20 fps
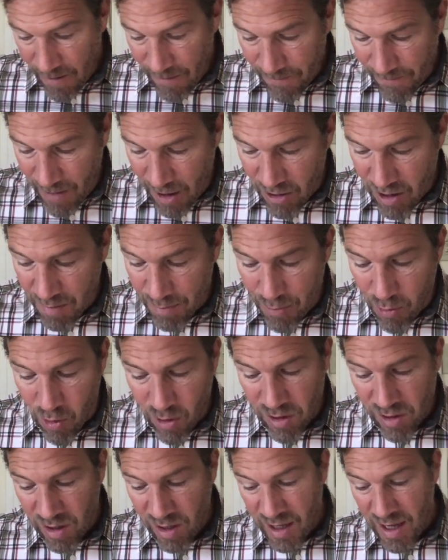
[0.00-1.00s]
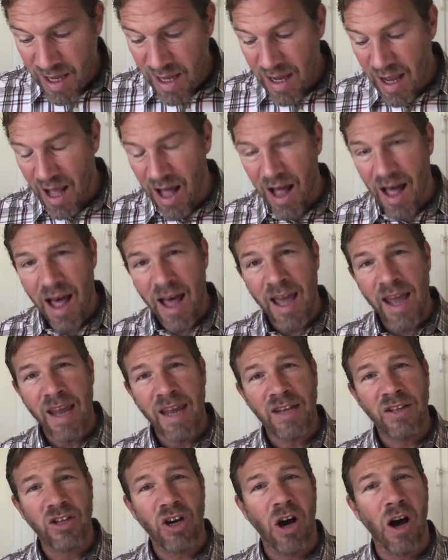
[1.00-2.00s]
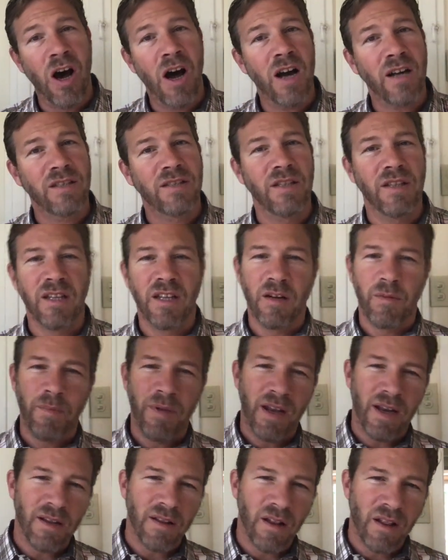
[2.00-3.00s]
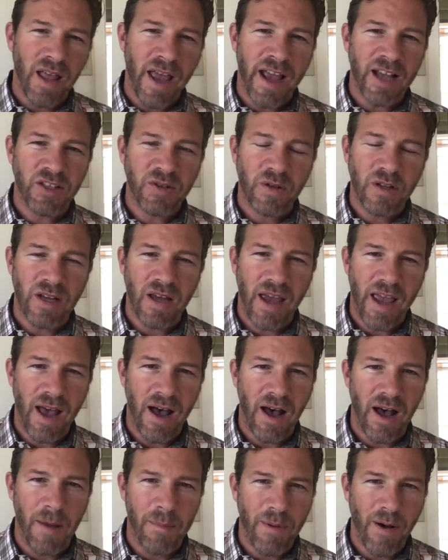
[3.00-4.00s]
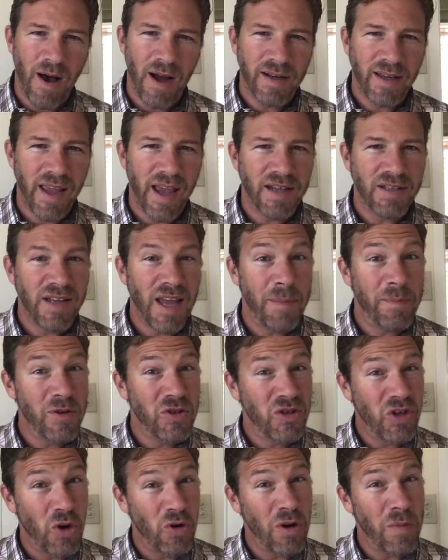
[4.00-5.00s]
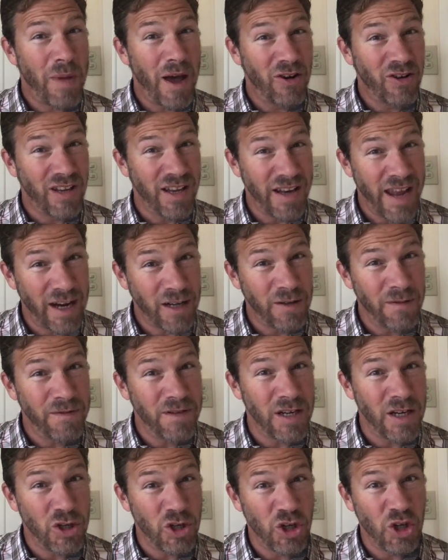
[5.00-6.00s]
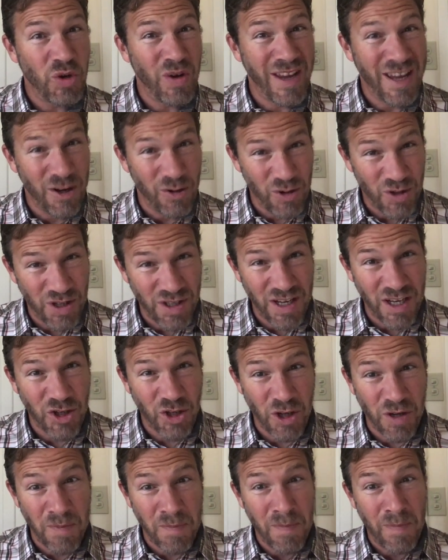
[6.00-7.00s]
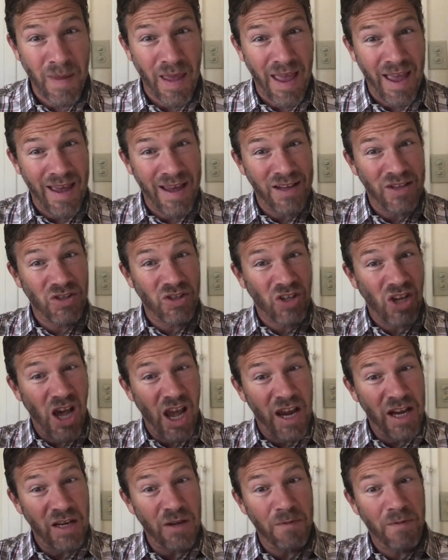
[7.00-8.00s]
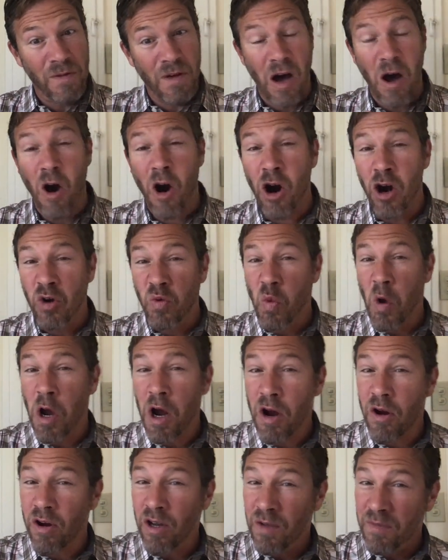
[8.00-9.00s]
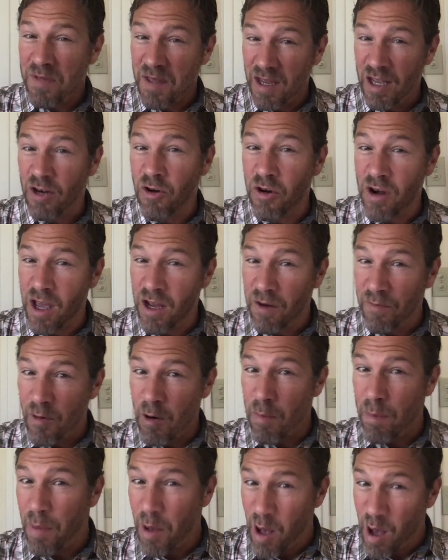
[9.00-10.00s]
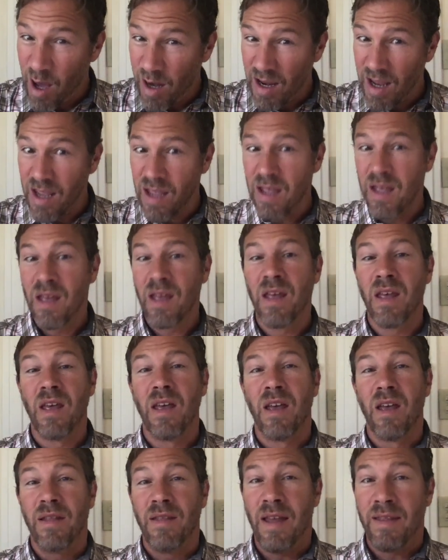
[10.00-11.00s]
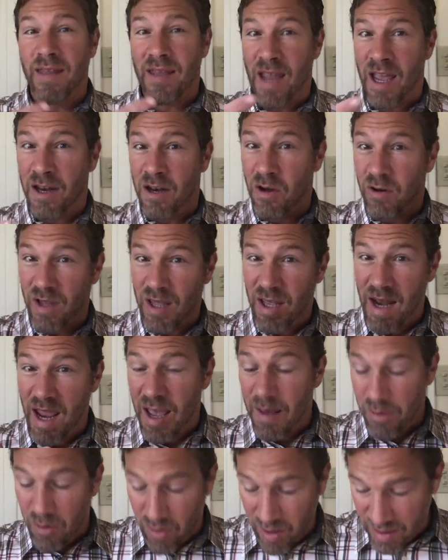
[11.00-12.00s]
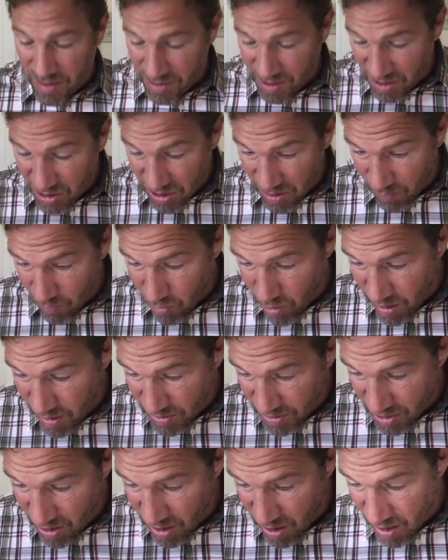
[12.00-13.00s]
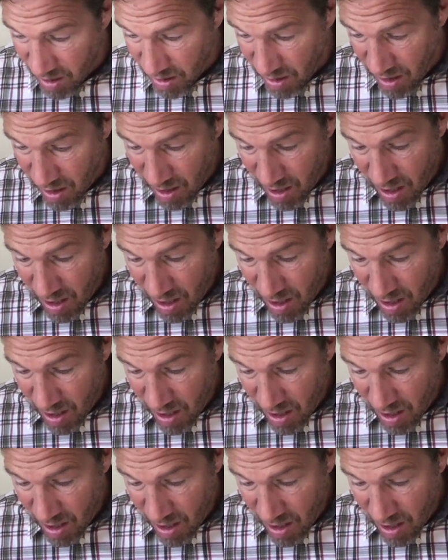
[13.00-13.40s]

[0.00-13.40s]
Very importantly, I talked a little bit in the last podcast episode about connective tissue interstitium as kind of the hardwiring of the internet of our body that the endocannabinoid system runs on.